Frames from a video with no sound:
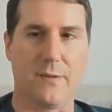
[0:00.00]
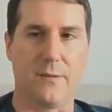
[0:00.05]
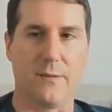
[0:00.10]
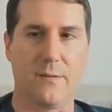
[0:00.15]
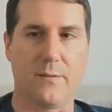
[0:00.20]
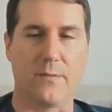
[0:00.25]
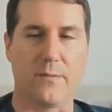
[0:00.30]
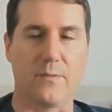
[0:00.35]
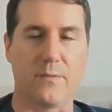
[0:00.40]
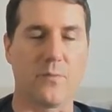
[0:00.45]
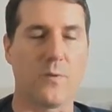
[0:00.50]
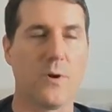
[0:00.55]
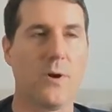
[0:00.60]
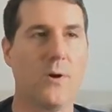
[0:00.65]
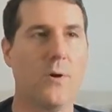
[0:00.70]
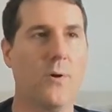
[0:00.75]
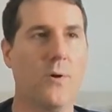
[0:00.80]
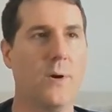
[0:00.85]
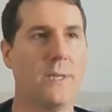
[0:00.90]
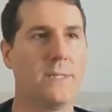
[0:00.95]

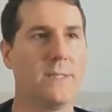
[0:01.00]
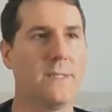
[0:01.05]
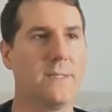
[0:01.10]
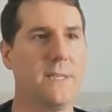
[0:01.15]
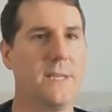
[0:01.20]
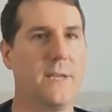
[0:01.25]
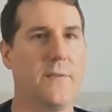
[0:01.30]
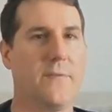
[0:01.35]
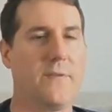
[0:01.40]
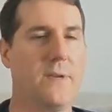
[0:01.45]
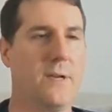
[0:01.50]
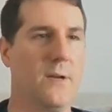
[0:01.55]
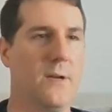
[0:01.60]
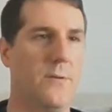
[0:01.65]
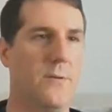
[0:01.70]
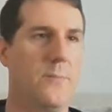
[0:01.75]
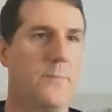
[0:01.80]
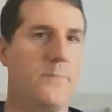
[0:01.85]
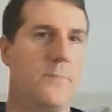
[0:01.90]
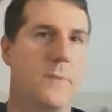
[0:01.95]
through and see if
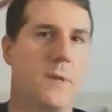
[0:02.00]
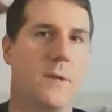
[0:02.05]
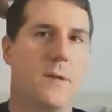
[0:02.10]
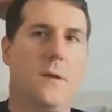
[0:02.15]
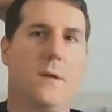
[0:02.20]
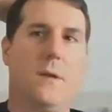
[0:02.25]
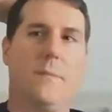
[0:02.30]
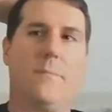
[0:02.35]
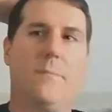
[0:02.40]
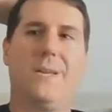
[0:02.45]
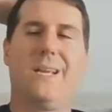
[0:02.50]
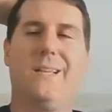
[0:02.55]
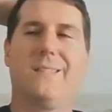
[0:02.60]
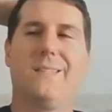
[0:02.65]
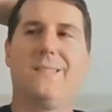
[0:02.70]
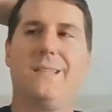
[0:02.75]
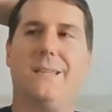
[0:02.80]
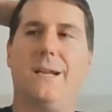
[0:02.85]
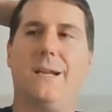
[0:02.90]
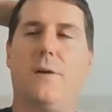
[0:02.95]

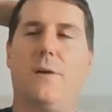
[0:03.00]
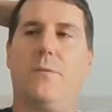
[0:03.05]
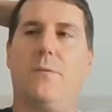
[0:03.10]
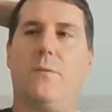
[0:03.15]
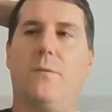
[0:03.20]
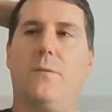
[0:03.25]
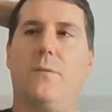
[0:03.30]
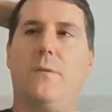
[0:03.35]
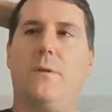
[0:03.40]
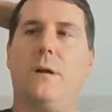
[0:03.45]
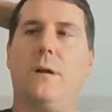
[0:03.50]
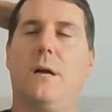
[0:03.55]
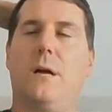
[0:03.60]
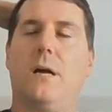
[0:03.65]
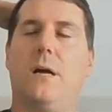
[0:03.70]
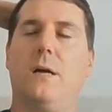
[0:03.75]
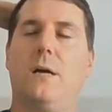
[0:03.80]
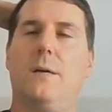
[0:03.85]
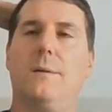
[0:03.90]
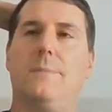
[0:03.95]
because
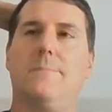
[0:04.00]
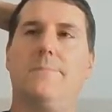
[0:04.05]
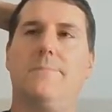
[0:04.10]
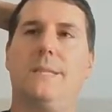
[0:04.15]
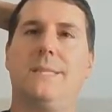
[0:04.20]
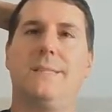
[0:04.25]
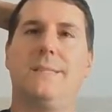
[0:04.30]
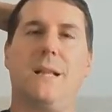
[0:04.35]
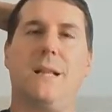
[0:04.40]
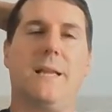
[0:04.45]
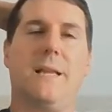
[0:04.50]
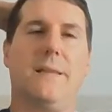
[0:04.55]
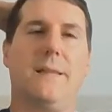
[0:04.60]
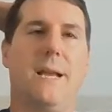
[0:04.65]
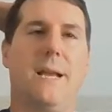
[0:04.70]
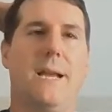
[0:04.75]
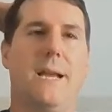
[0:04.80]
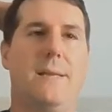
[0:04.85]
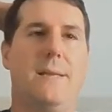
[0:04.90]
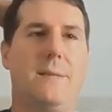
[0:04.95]
it's not like
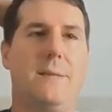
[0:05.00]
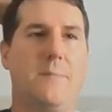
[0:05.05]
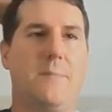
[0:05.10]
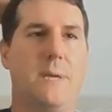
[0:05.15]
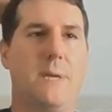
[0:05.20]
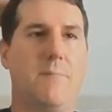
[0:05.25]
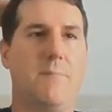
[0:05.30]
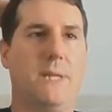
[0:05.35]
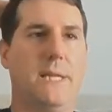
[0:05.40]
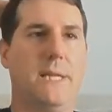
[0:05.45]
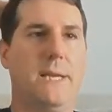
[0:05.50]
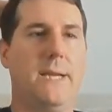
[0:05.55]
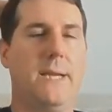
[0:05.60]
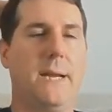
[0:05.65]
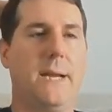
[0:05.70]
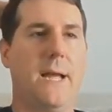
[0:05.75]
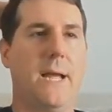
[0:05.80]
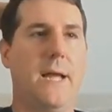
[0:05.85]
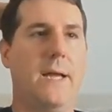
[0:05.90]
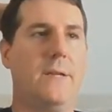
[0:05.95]
they need to be
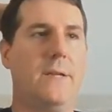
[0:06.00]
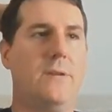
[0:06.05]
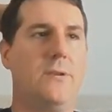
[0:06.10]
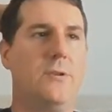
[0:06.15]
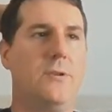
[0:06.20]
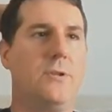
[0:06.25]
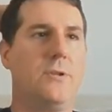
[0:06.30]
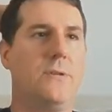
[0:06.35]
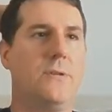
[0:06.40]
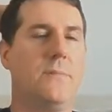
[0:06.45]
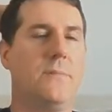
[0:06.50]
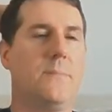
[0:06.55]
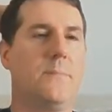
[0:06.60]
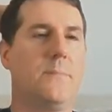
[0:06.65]
bleeding edge.